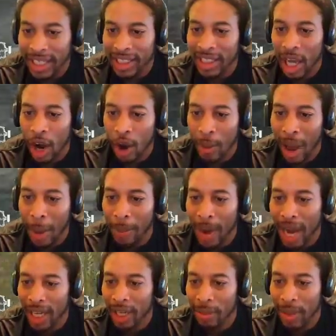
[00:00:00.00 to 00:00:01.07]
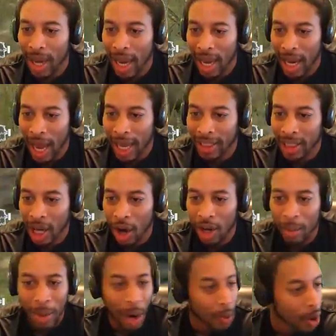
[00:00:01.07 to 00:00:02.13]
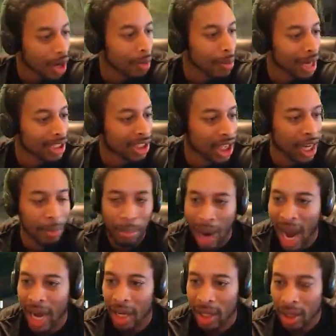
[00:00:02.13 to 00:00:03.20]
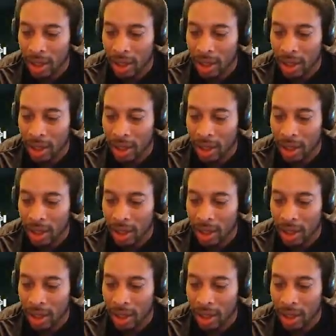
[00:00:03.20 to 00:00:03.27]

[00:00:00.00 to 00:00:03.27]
stole my buggy, man. I told him I wanted my shit you good. Bike.